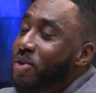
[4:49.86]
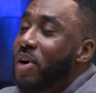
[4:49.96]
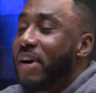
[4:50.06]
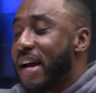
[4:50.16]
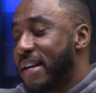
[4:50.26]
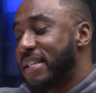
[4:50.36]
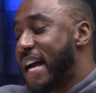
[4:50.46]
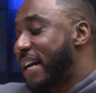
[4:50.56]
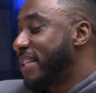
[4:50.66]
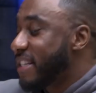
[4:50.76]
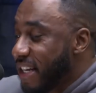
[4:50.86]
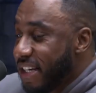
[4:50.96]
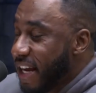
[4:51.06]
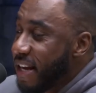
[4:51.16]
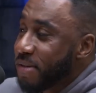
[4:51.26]
go down to Chocolate
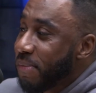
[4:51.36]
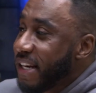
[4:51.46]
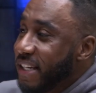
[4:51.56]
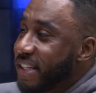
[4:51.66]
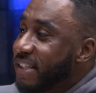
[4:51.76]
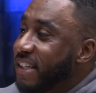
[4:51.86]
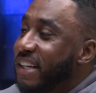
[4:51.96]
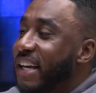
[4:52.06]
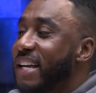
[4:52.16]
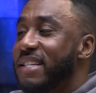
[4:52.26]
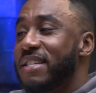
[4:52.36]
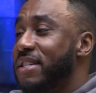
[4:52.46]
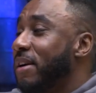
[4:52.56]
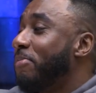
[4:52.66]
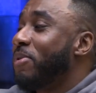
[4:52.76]
Sundays, my nigga, and just
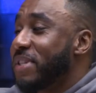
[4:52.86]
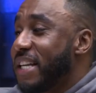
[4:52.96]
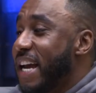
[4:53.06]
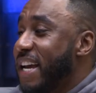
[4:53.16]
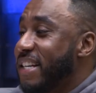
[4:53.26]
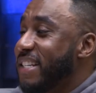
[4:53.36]
jump that on shit stage. Sound like a